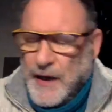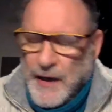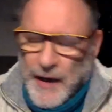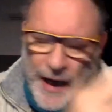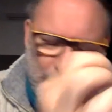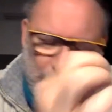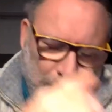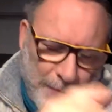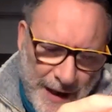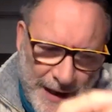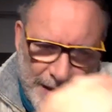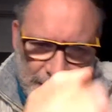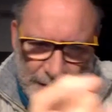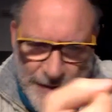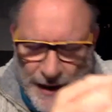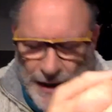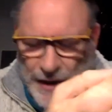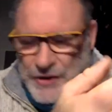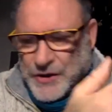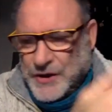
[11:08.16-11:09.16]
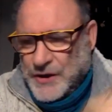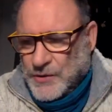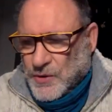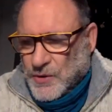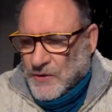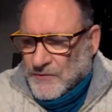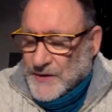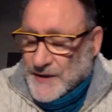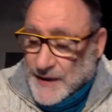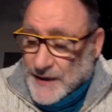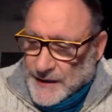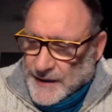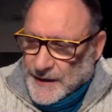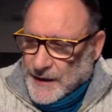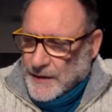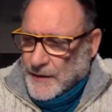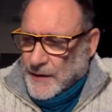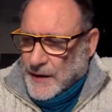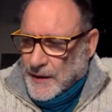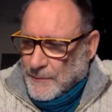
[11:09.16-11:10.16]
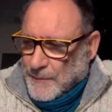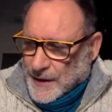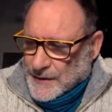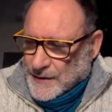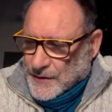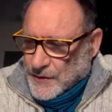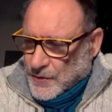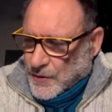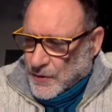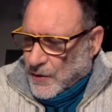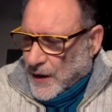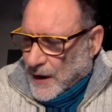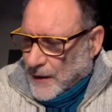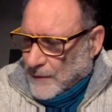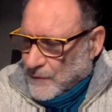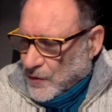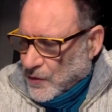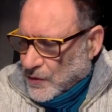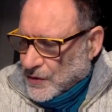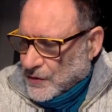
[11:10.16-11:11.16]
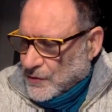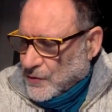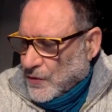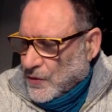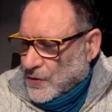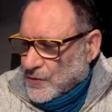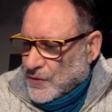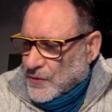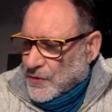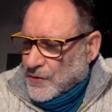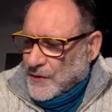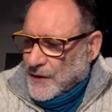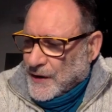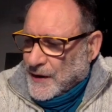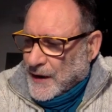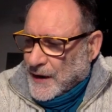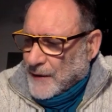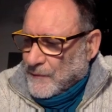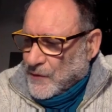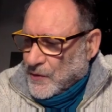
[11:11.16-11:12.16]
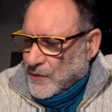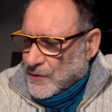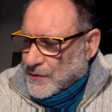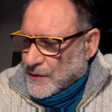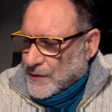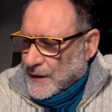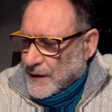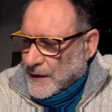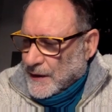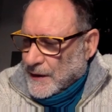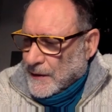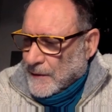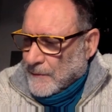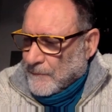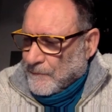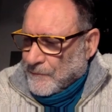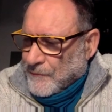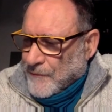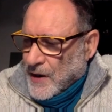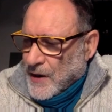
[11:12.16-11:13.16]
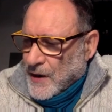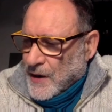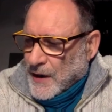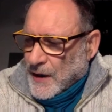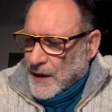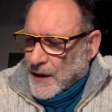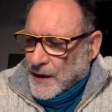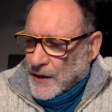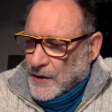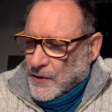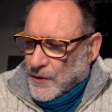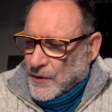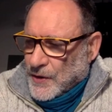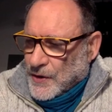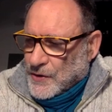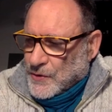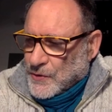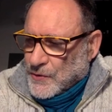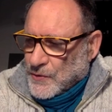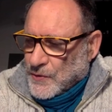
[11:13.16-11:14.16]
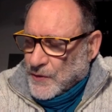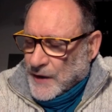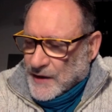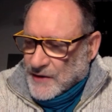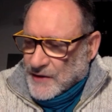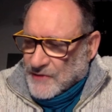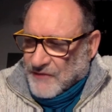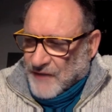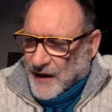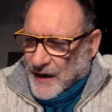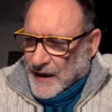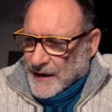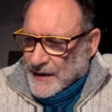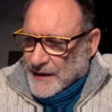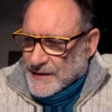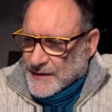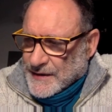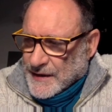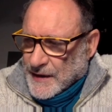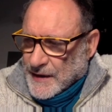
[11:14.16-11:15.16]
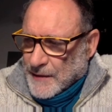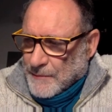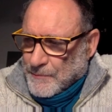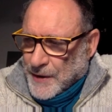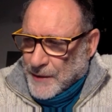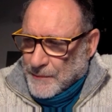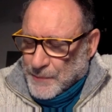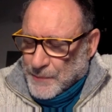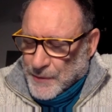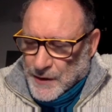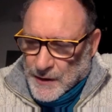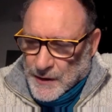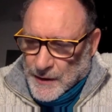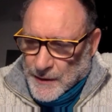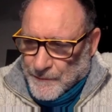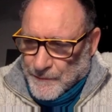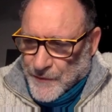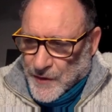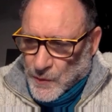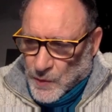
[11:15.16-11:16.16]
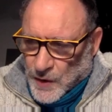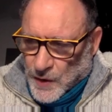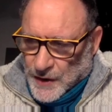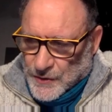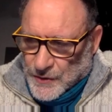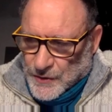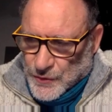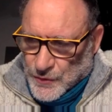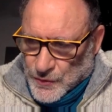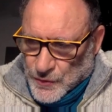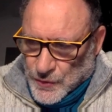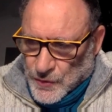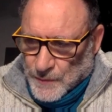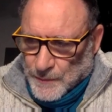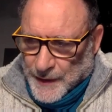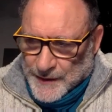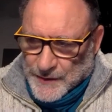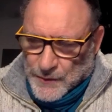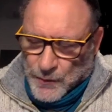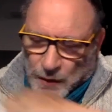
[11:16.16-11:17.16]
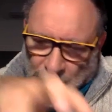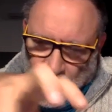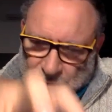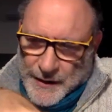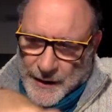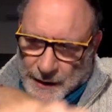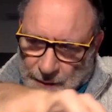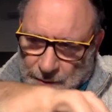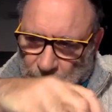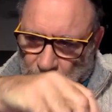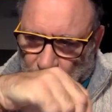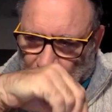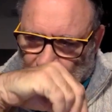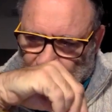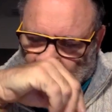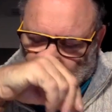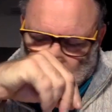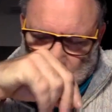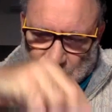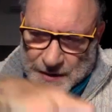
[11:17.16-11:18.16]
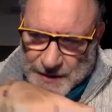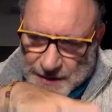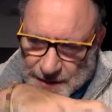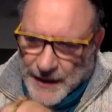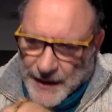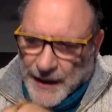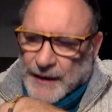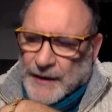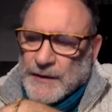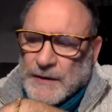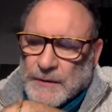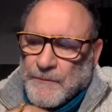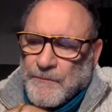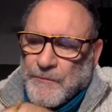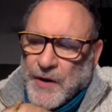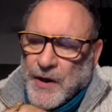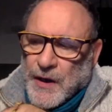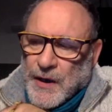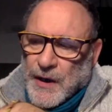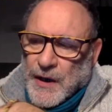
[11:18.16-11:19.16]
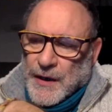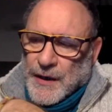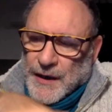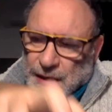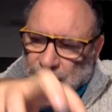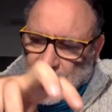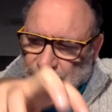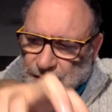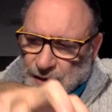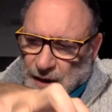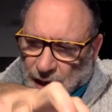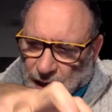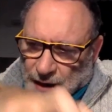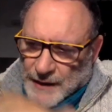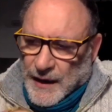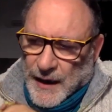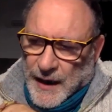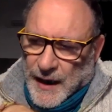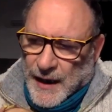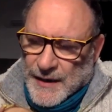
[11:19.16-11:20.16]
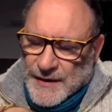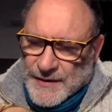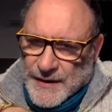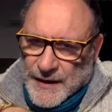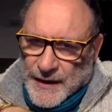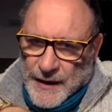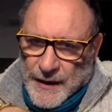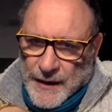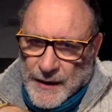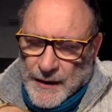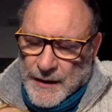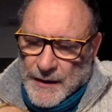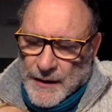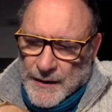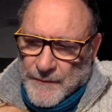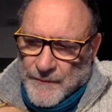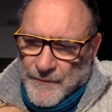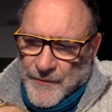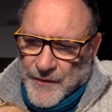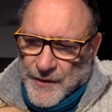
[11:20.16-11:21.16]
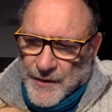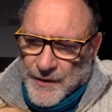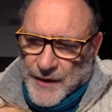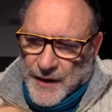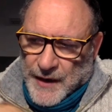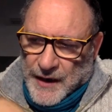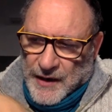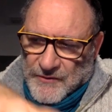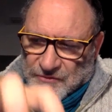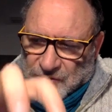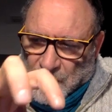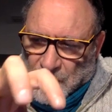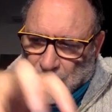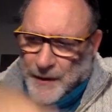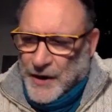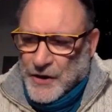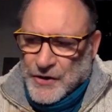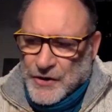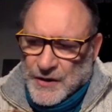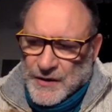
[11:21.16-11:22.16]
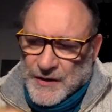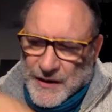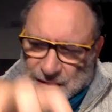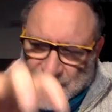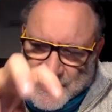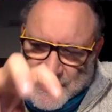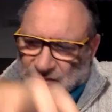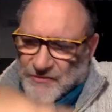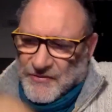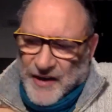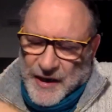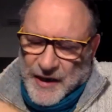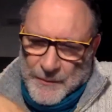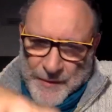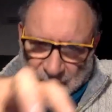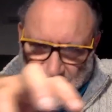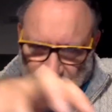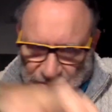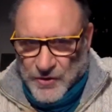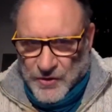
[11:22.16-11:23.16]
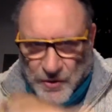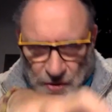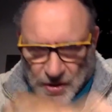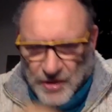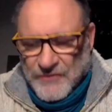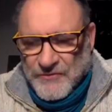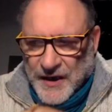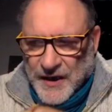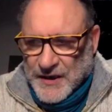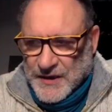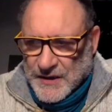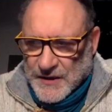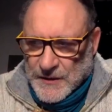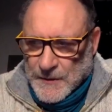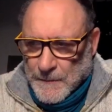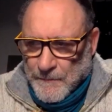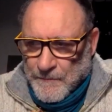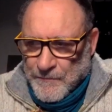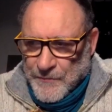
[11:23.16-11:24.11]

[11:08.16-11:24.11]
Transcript: I may touch it, obviously, but you know, I'm not a doctor, and I'm not going to advise people what to do. But what I do instead is analyzing the information that is available for all of us